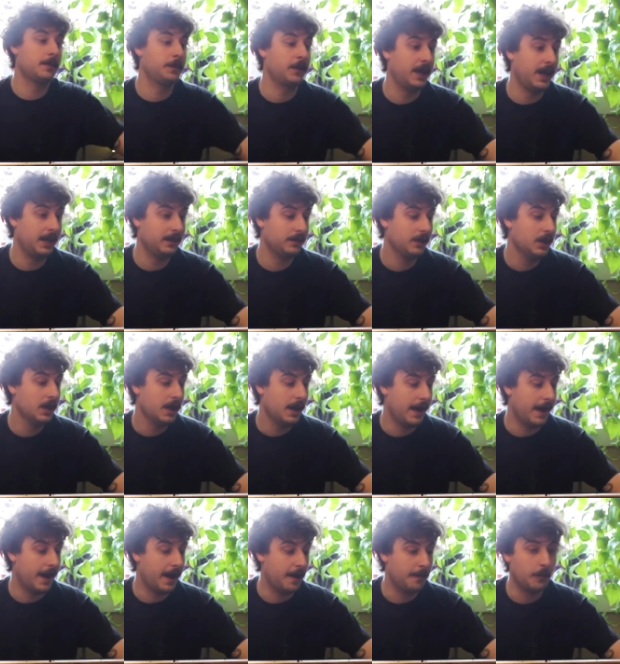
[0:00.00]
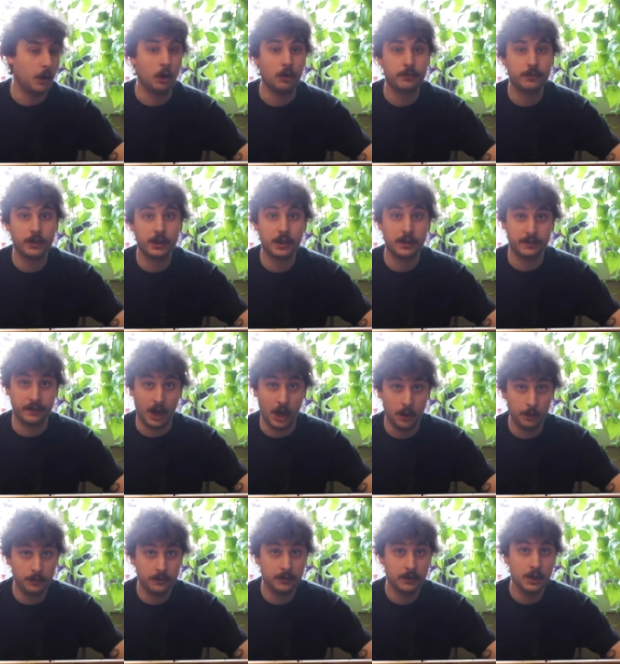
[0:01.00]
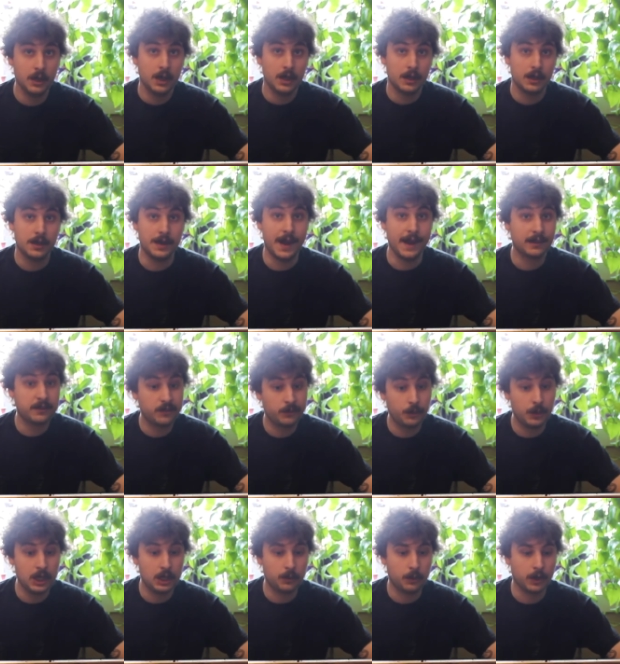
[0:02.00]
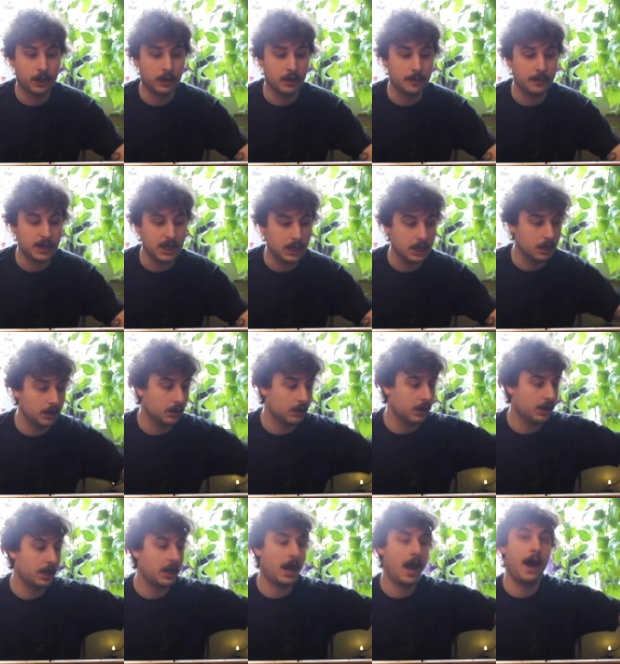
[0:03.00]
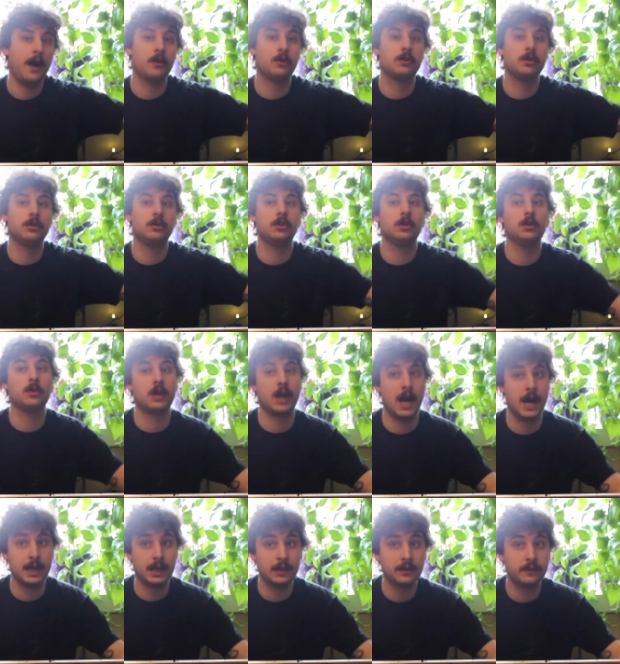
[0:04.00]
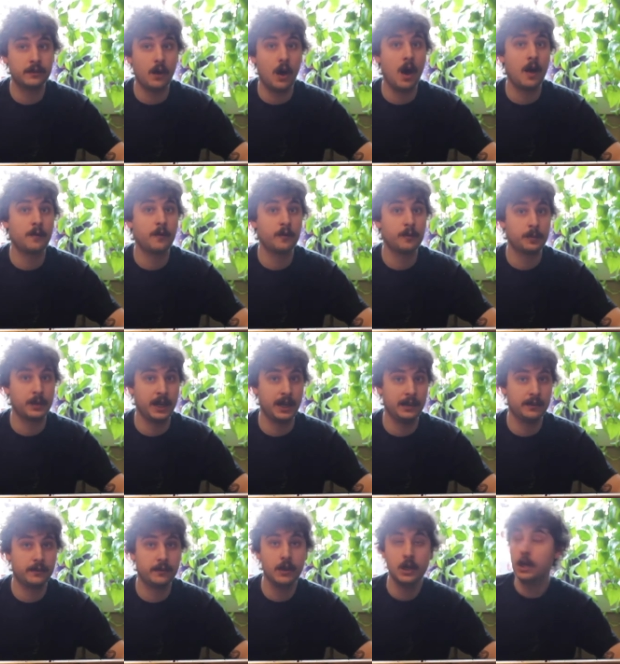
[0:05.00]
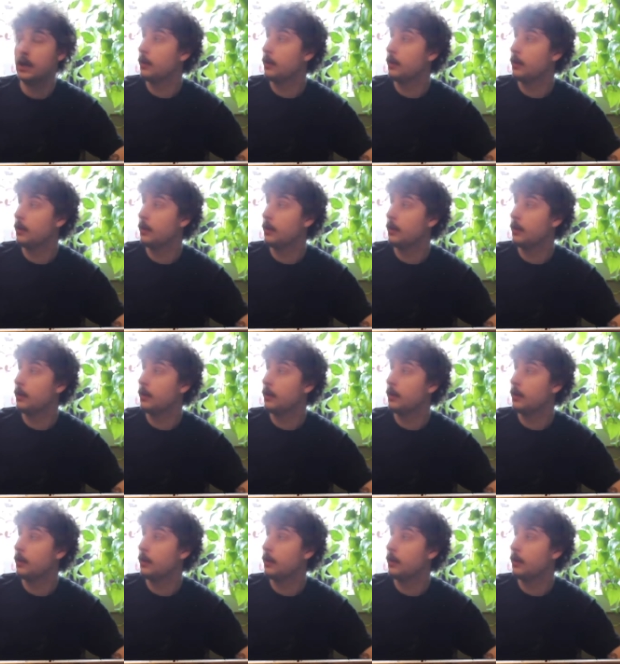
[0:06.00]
a plant. Hopefully this helped. Next week we're going to be learning how to do cuttings off of plants.